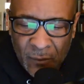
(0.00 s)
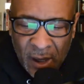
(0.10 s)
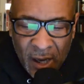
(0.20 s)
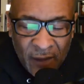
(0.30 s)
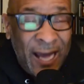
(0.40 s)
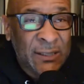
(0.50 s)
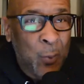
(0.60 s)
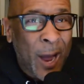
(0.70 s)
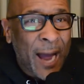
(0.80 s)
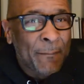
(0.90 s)
And that's
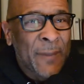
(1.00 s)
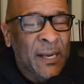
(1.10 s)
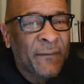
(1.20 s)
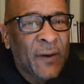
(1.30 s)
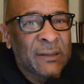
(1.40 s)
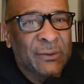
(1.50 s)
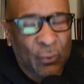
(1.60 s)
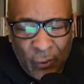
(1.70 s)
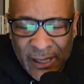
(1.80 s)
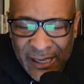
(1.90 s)
why many of us
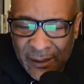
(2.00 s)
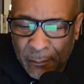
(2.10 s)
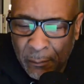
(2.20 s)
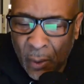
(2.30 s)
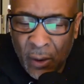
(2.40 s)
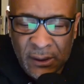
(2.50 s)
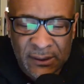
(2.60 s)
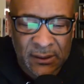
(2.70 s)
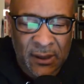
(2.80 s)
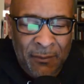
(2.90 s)
read
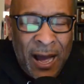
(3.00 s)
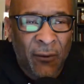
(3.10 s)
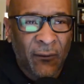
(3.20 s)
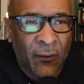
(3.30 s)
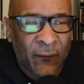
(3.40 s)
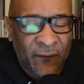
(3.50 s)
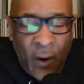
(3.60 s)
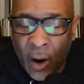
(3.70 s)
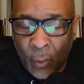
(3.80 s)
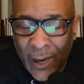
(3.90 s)
books about
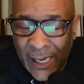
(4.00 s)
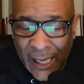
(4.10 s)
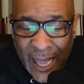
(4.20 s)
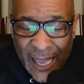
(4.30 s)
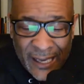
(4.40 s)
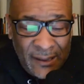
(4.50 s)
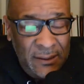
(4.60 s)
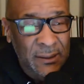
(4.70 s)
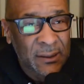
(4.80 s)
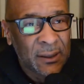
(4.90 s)
faraway
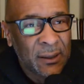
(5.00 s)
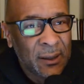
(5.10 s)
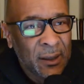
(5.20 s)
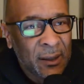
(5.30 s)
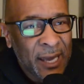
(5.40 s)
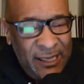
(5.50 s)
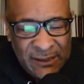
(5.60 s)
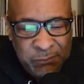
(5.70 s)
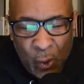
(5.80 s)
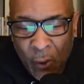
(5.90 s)
lands,
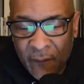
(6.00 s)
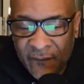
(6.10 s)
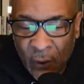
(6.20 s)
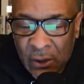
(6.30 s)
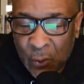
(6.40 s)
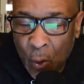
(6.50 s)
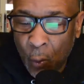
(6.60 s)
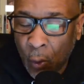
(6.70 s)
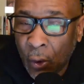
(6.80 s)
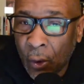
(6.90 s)
explore virtual
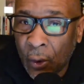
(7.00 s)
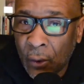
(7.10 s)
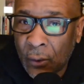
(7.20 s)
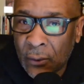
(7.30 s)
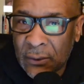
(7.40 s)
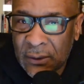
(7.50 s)
worlds,